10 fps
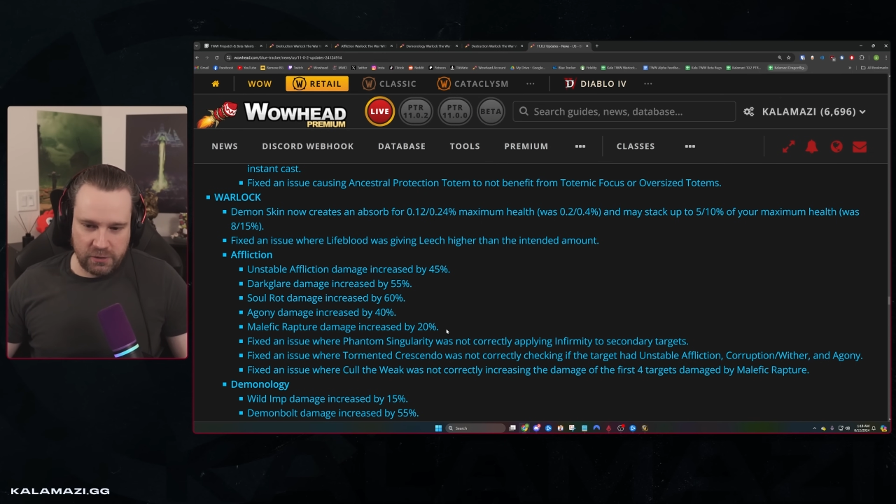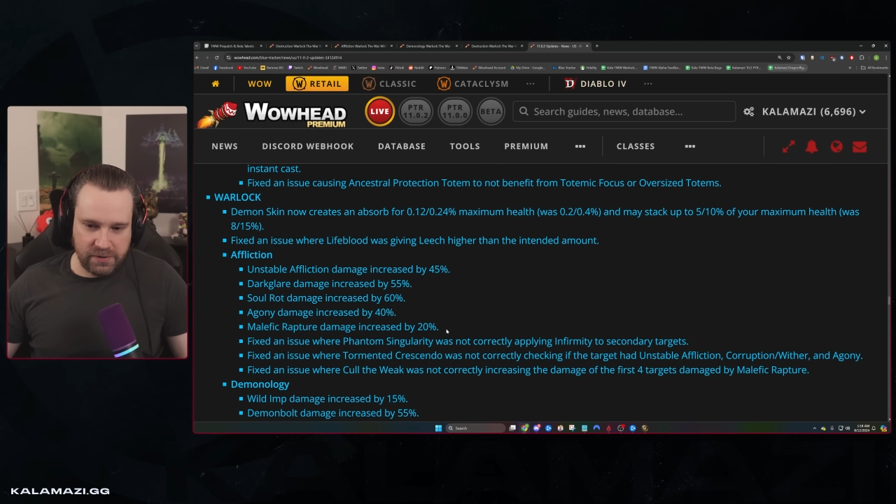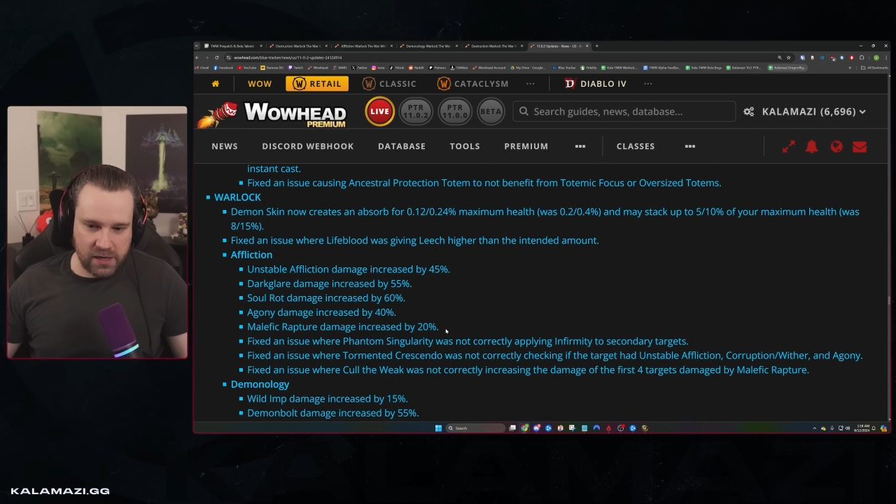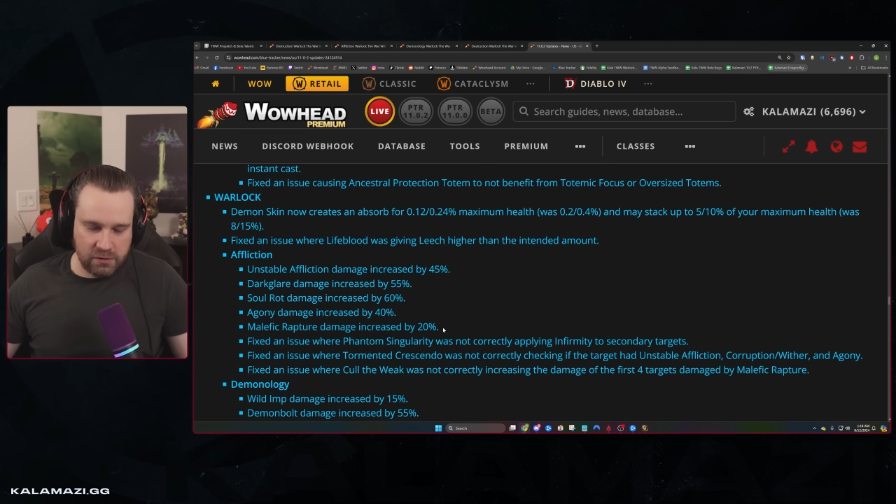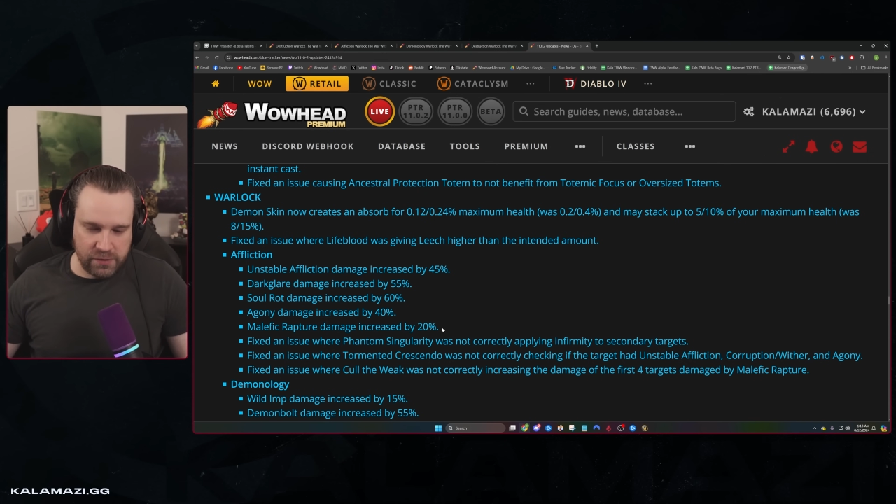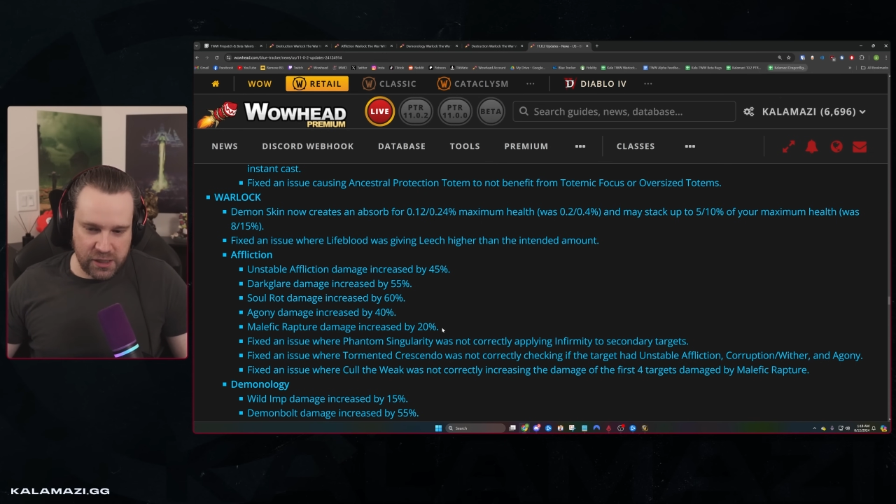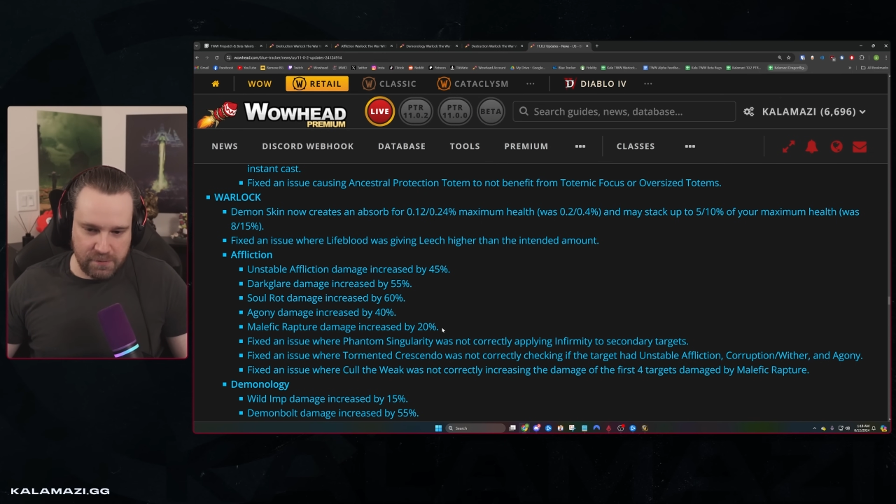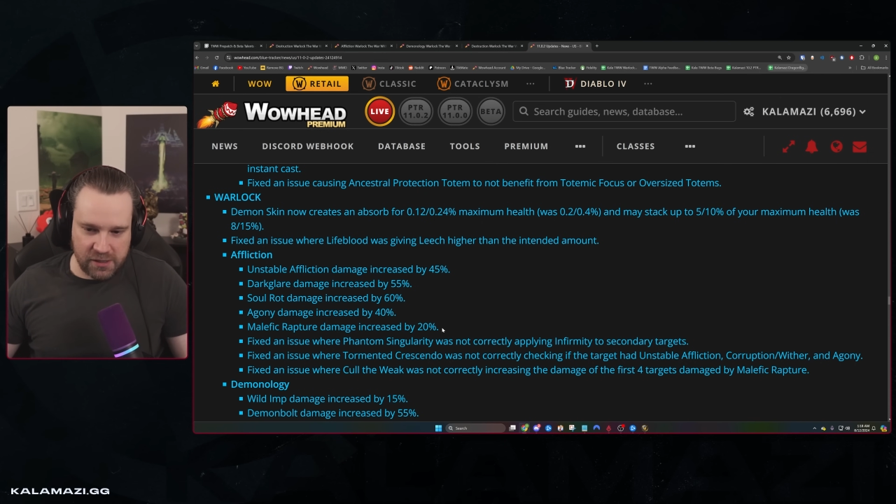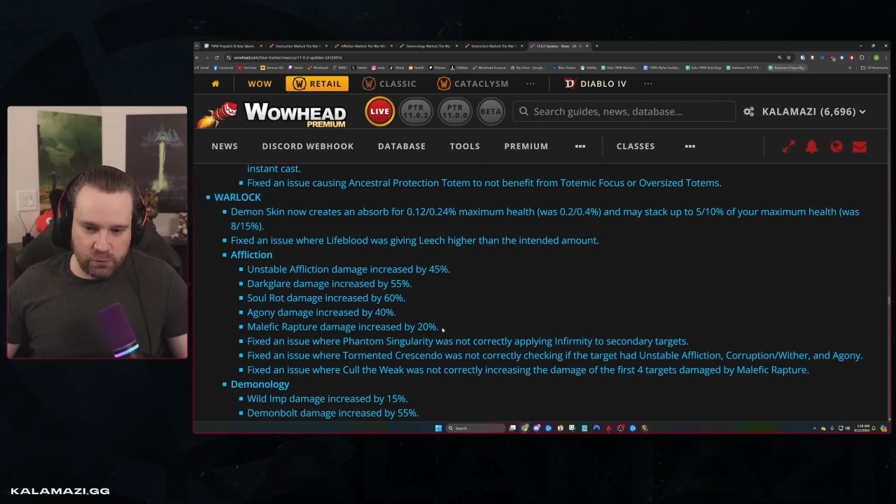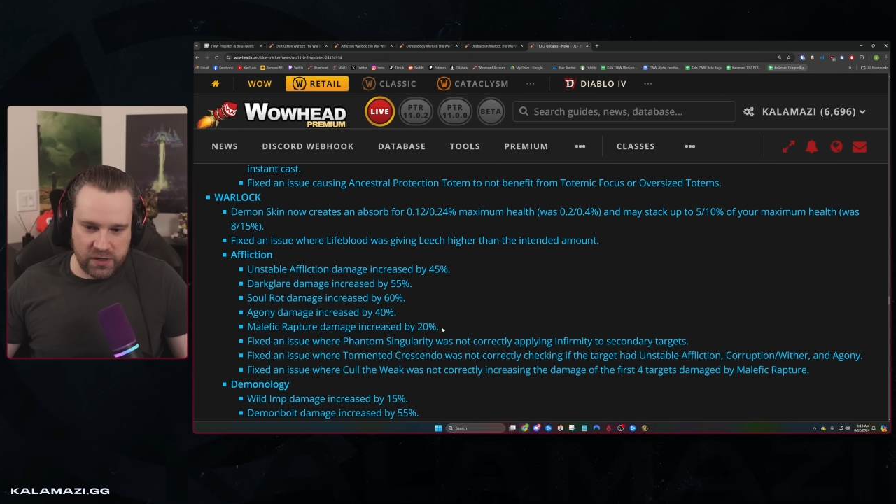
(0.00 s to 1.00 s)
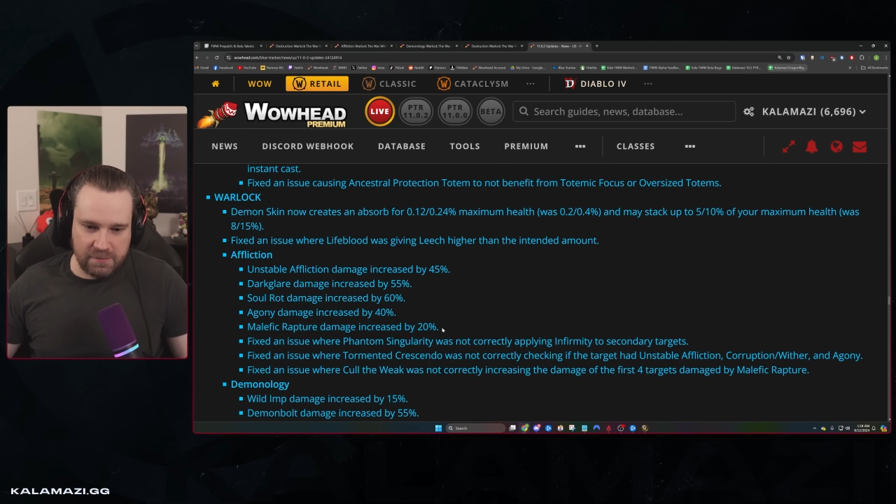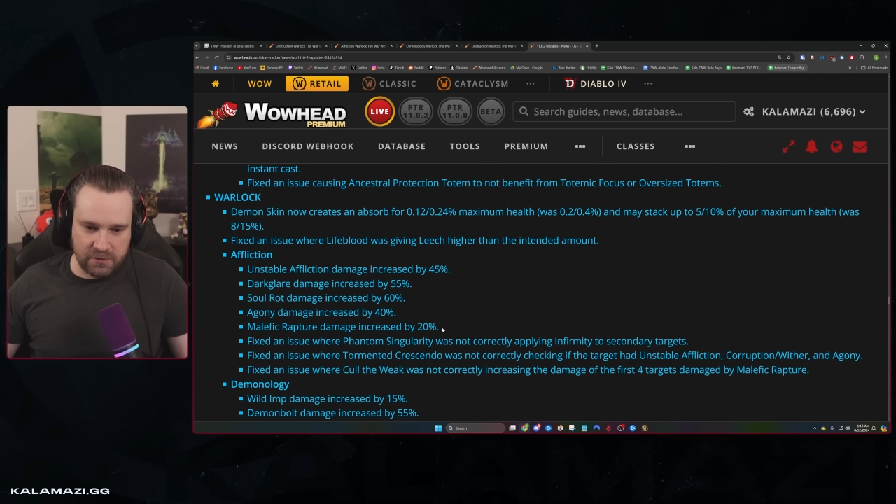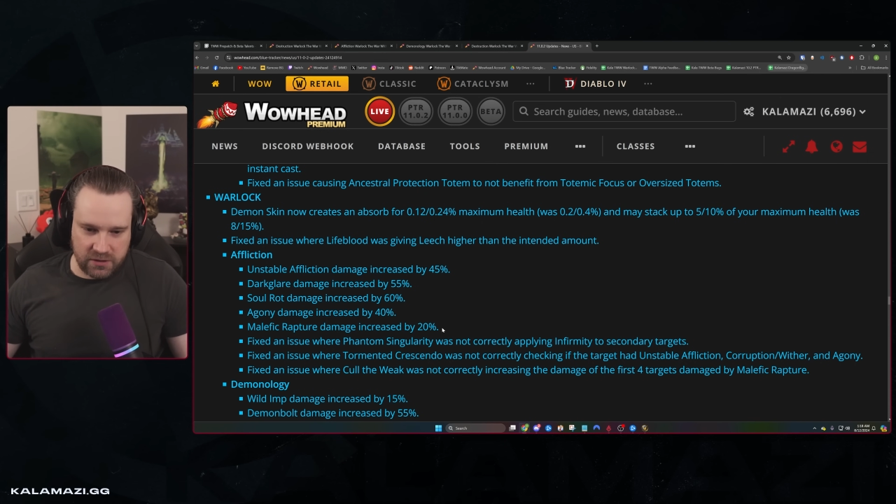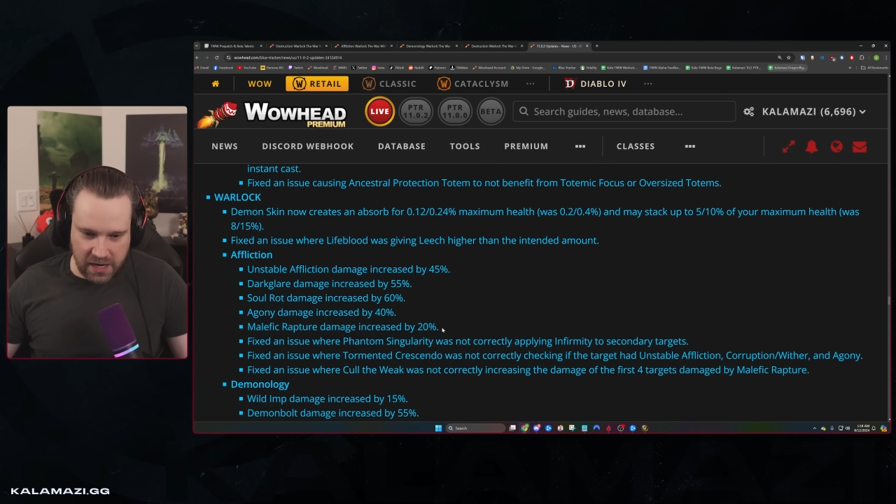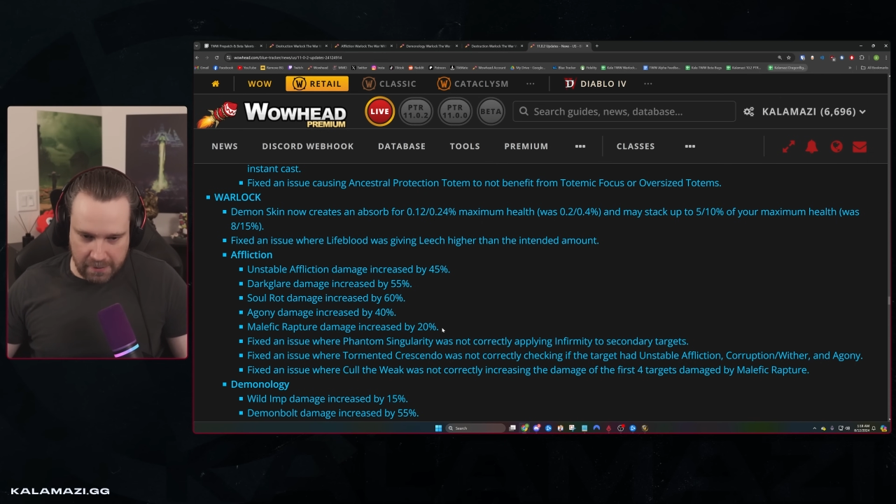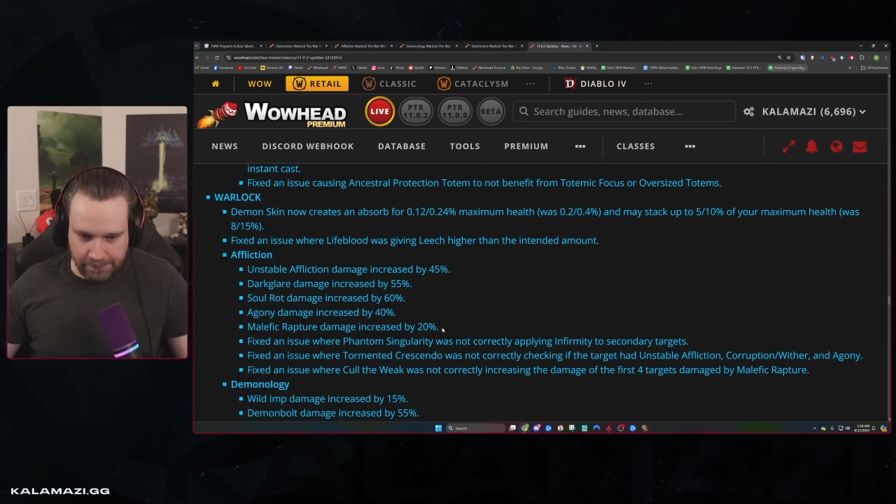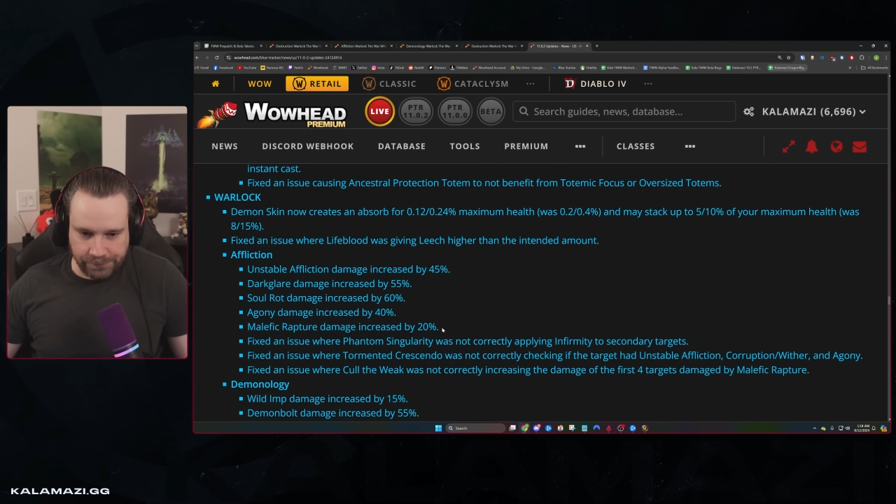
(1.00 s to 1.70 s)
being increased by 20%.